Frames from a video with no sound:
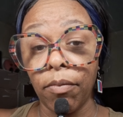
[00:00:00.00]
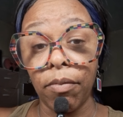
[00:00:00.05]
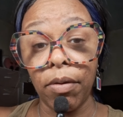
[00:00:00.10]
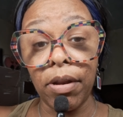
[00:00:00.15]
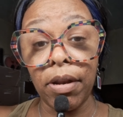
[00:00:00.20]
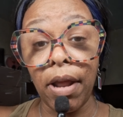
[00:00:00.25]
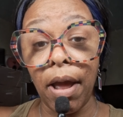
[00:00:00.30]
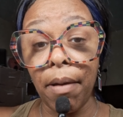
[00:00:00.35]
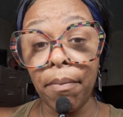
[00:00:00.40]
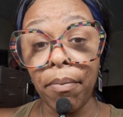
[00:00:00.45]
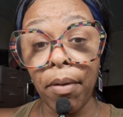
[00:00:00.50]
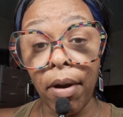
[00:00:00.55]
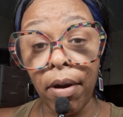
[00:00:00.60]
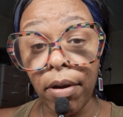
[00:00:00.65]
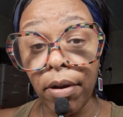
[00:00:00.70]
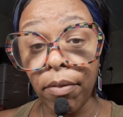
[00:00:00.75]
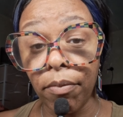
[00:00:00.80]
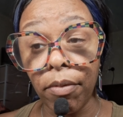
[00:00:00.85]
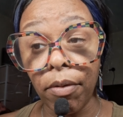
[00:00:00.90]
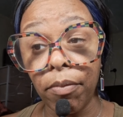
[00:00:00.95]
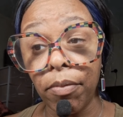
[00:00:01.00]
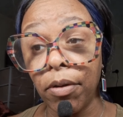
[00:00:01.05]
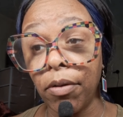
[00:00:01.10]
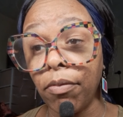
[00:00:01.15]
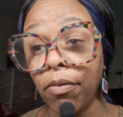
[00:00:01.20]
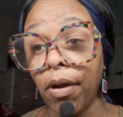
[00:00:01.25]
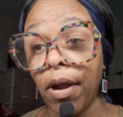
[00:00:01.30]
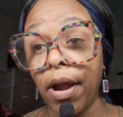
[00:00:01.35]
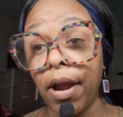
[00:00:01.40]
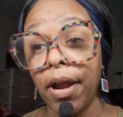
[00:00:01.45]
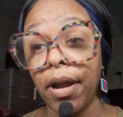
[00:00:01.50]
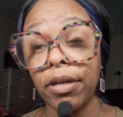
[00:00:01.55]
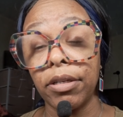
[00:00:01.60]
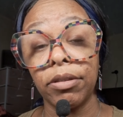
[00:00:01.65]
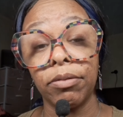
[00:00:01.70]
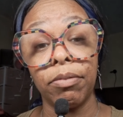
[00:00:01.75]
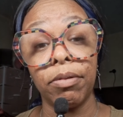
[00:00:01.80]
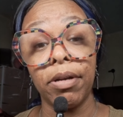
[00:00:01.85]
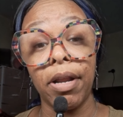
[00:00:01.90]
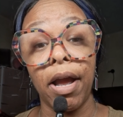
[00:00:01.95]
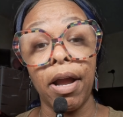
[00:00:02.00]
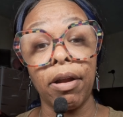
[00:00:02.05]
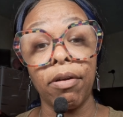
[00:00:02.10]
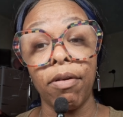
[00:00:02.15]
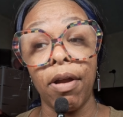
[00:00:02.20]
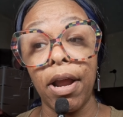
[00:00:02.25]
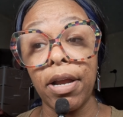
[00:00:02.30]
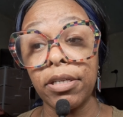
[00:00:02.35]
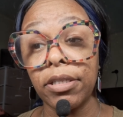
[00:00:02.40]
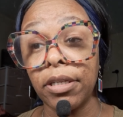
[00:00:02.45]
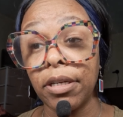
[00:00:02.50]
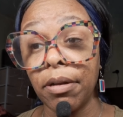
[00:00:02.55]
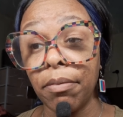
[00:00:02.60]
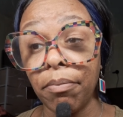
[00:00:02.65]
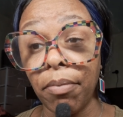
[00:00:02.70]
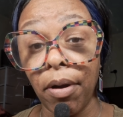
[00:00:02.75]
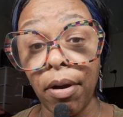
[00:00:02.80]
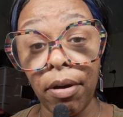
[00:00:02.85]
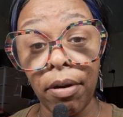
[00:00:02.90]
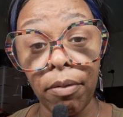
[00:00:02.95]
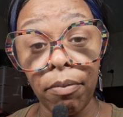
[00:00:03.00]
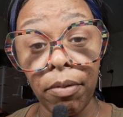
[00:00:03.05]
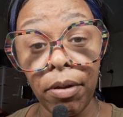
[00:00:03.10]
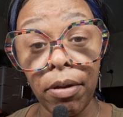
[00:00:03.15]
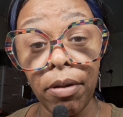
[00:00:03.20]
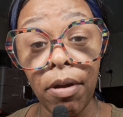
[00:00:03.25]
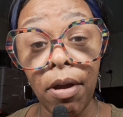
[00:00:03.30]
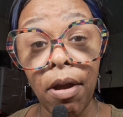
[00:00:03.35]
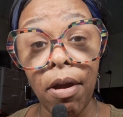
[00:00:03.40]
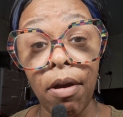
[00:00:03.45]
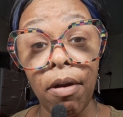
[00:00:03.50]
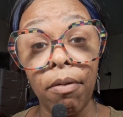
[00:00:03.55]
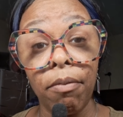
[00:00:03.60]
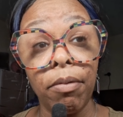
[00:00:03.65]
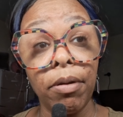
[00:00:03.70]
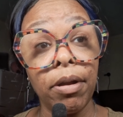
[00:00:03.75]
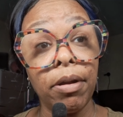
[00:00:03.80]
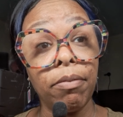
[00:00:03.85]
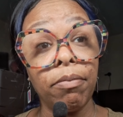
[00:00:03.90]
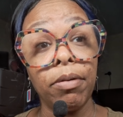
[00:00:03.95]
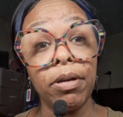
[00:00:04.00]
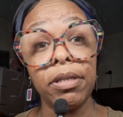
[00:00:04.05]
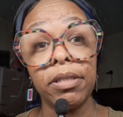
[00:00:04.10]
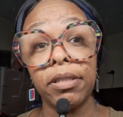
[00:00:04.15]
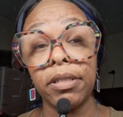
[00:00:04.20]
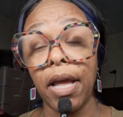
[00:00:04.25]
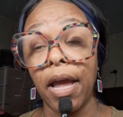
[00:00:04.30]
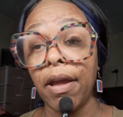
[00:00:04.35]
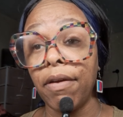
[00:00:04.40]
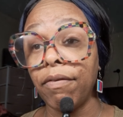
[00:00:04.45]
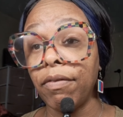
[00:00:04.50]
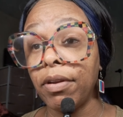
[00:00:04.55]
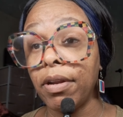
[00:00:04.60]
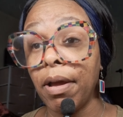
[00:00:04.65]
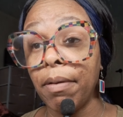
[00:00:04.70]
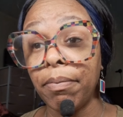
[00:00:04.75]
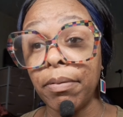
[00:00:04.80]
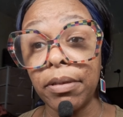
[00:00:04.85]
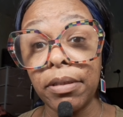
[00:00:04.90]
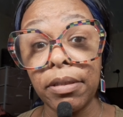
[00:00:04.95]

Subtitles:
we not burning when we crash. We not crashing and burning. We saving up